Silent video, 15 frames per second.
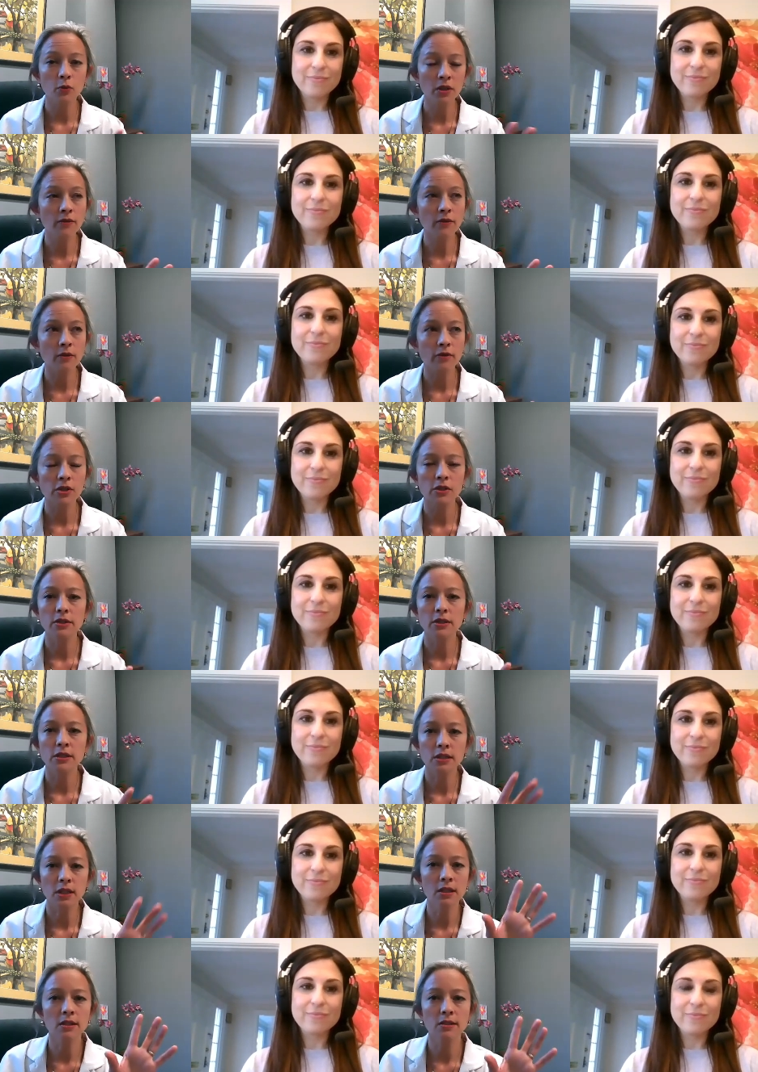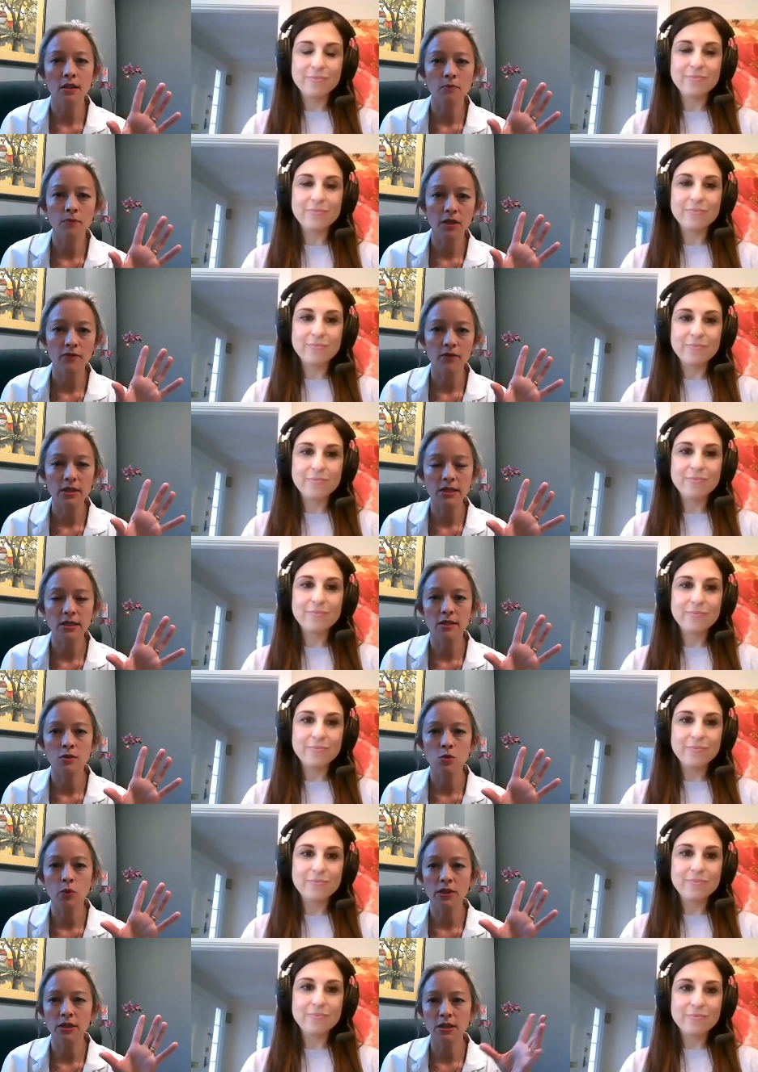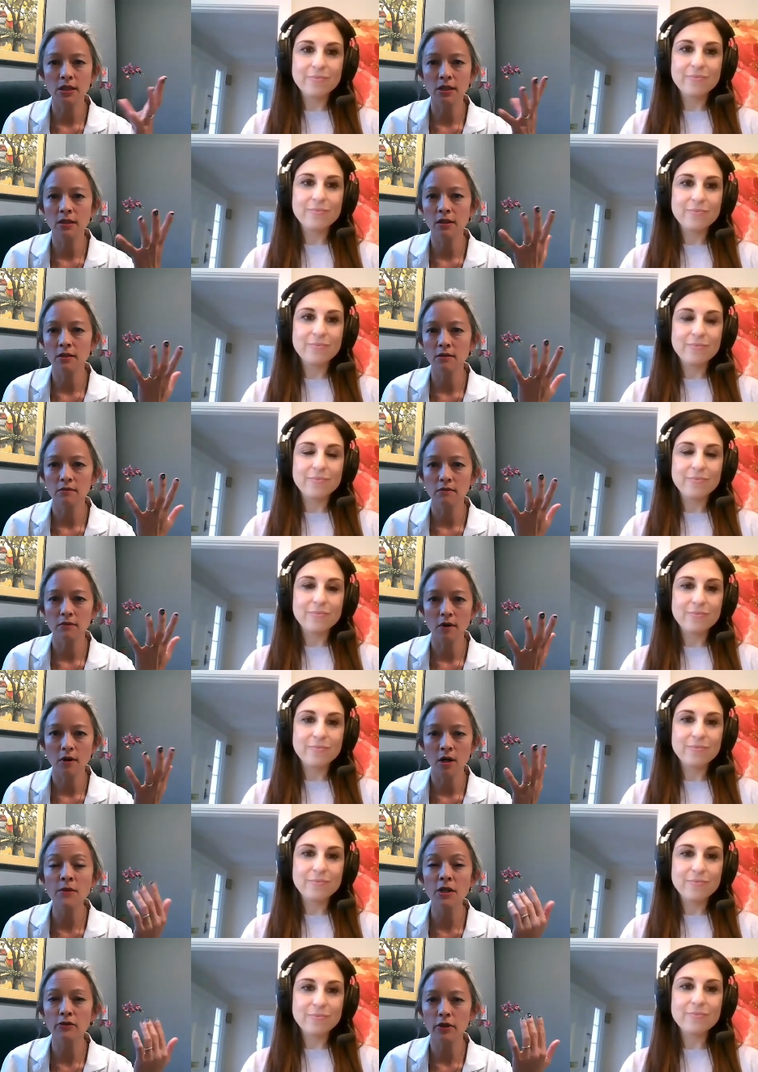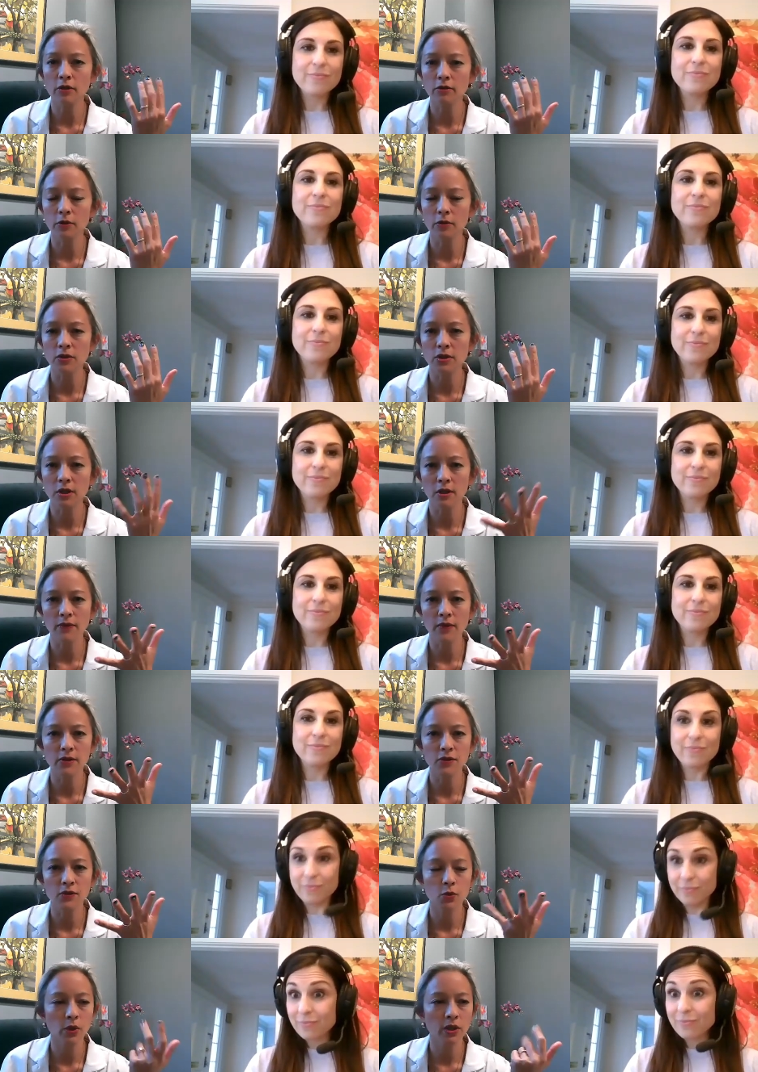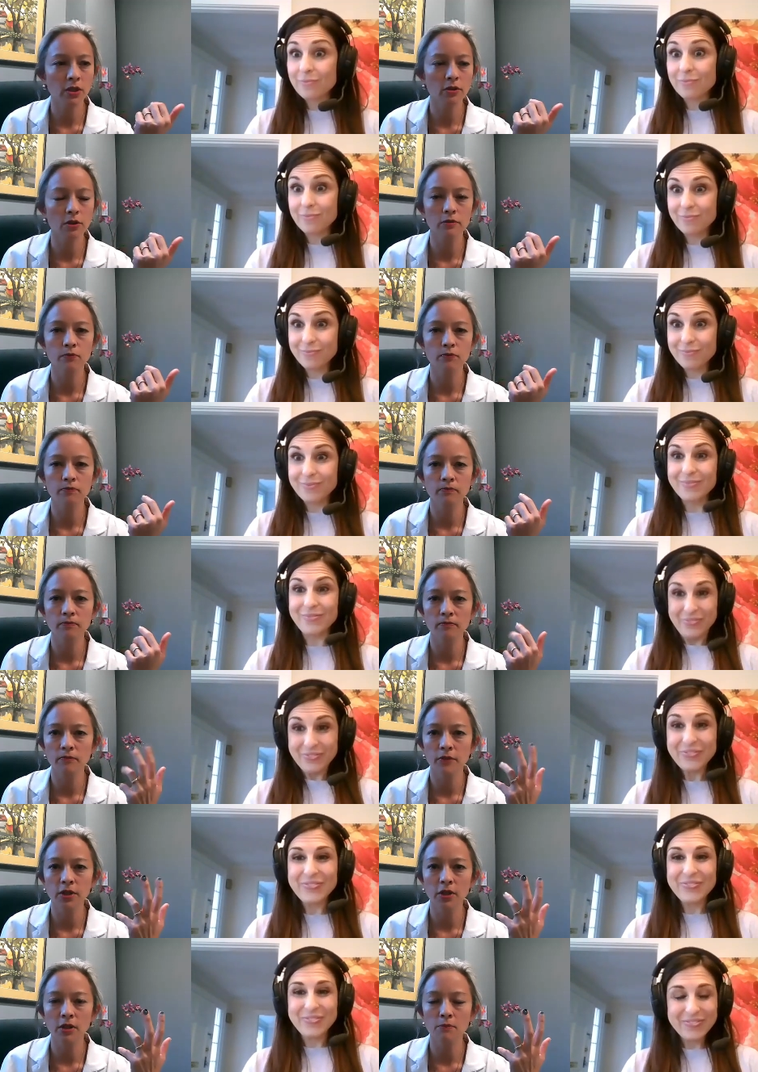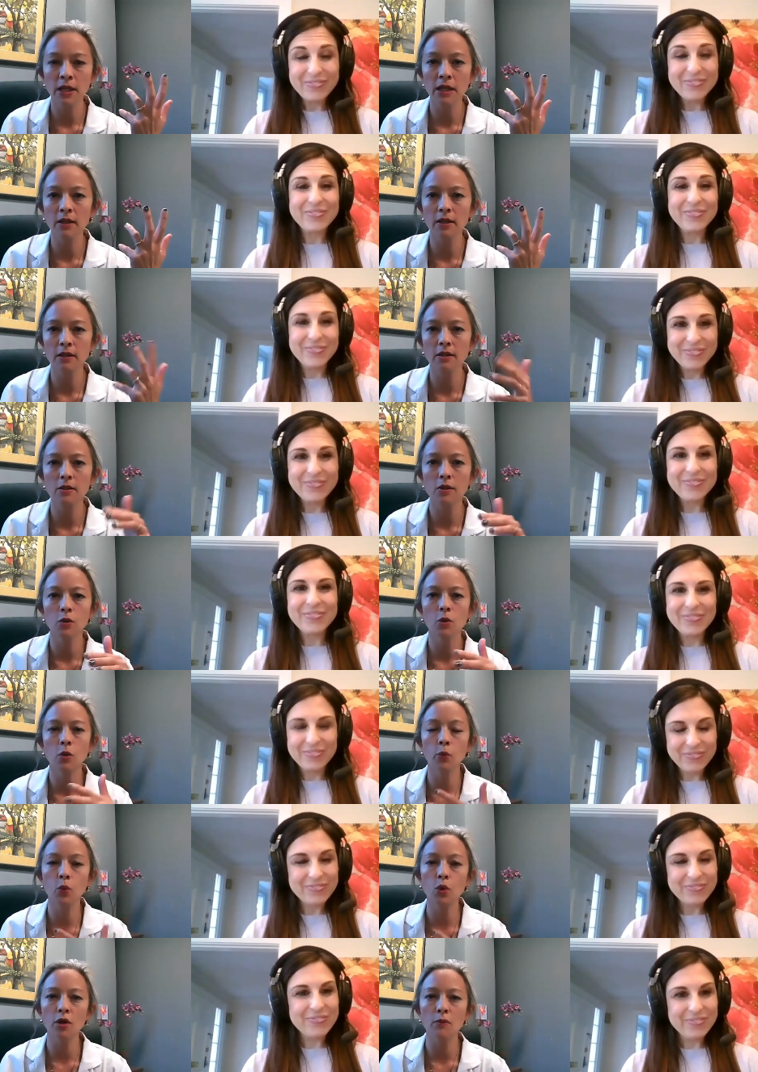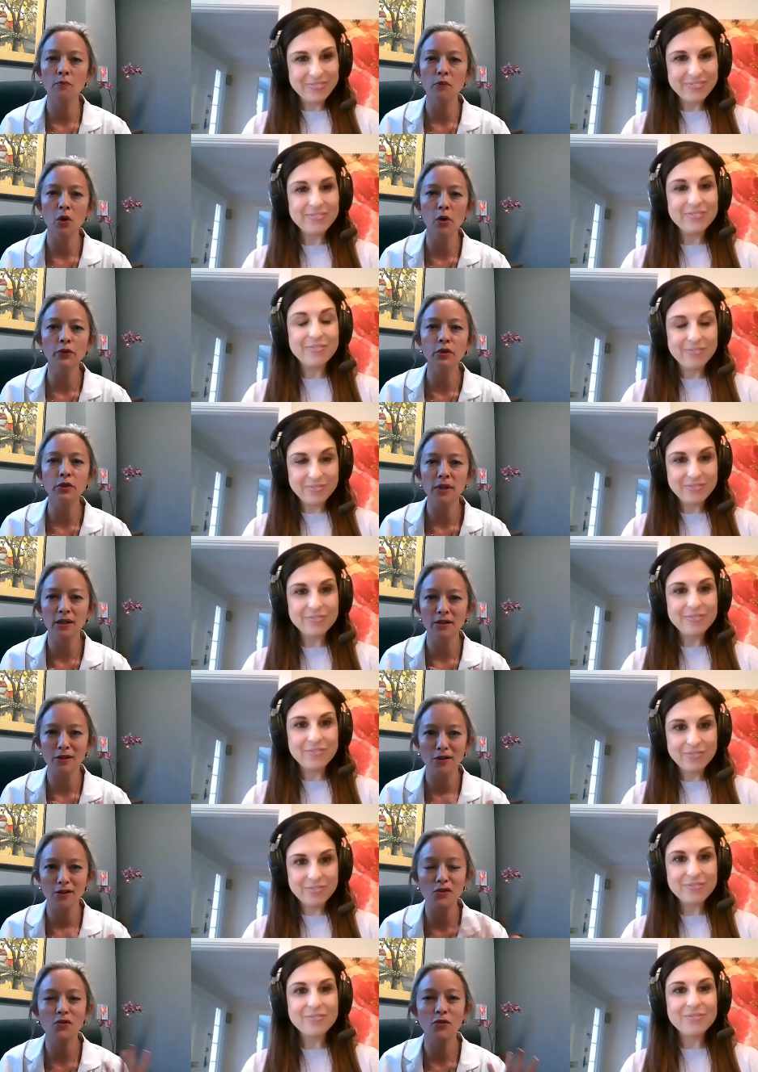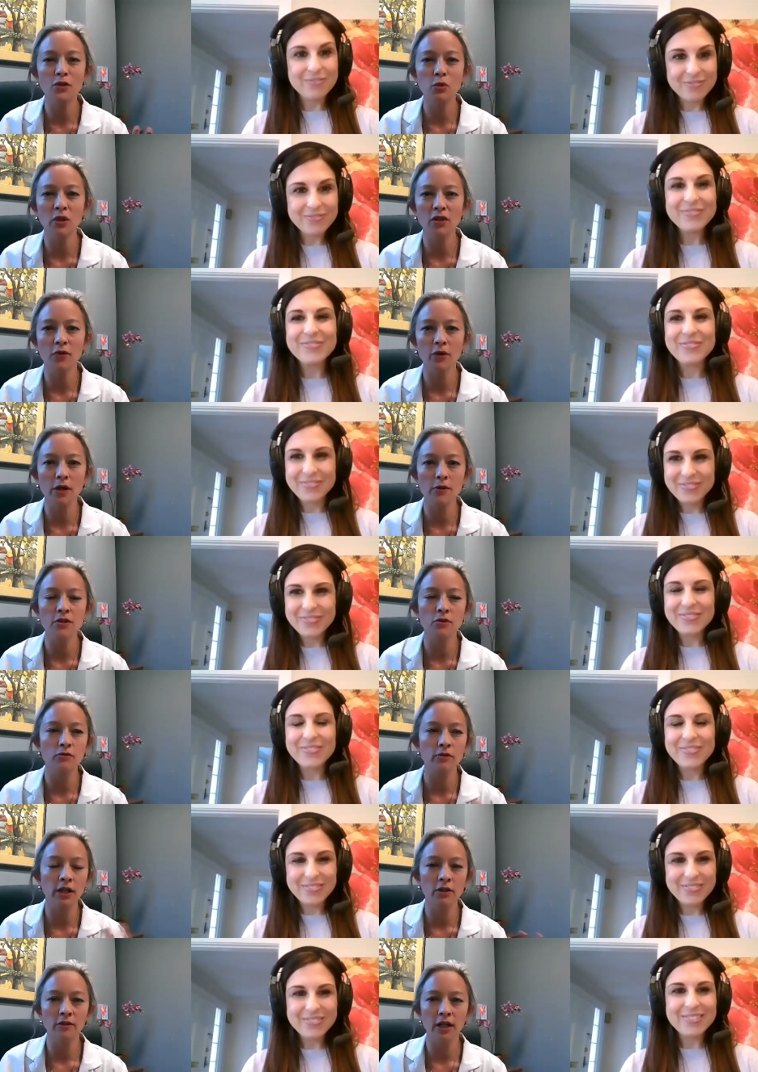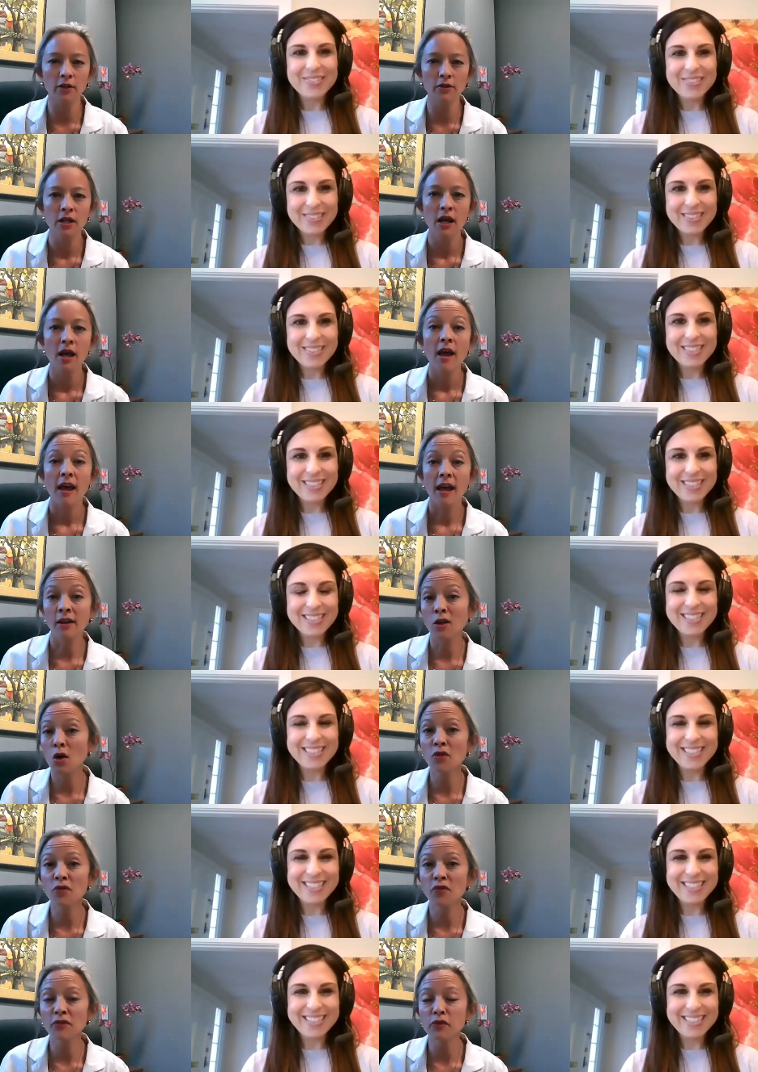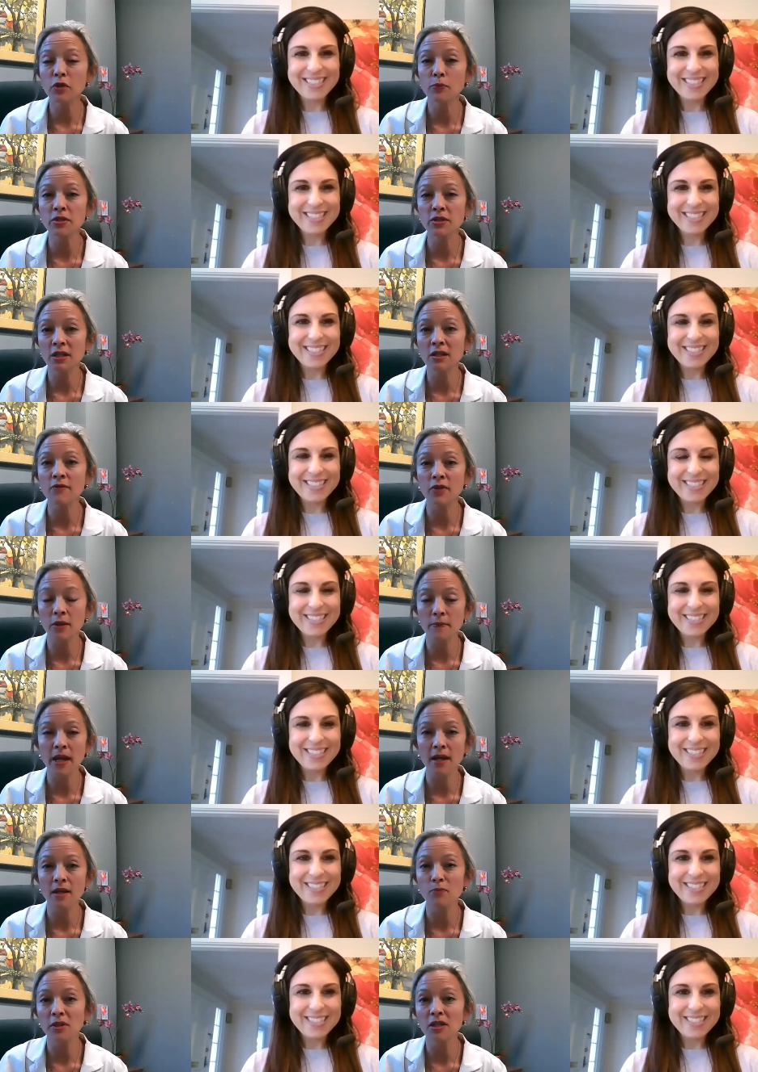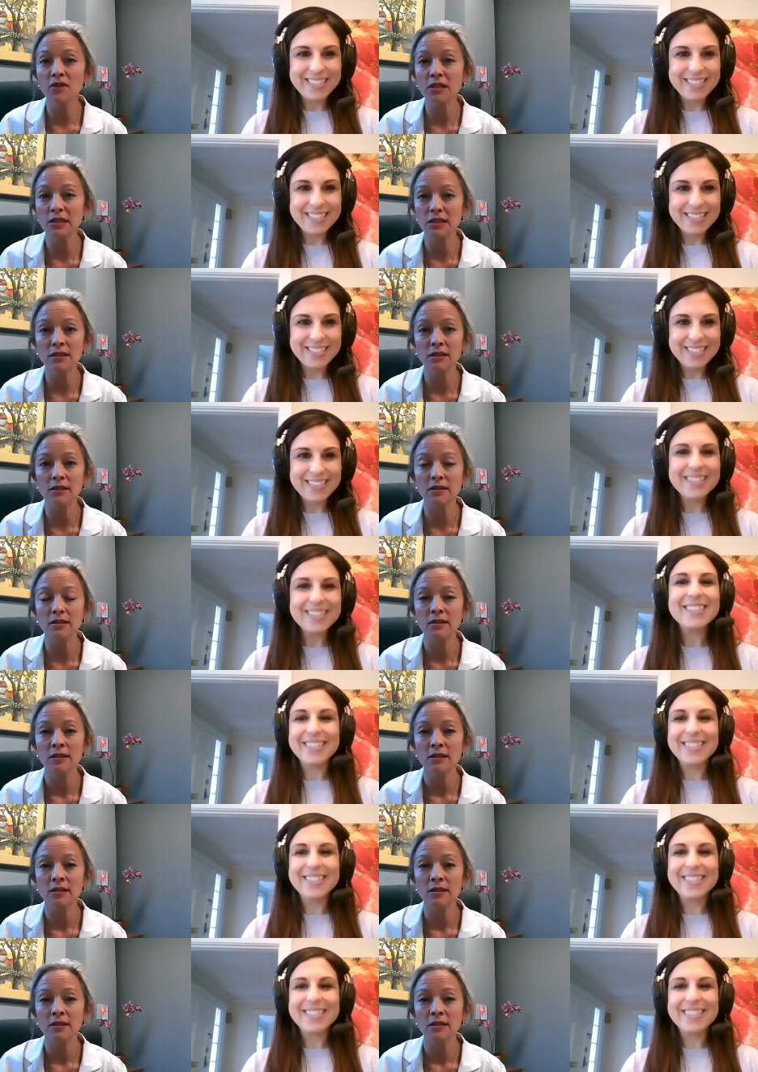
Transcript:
Speaker 1: one of the original studies on PVCs was done on Army recruits, on these 20-year-old young men who wore Holter monitors for 24 hours and ran around, and over 50% of them had PVCs.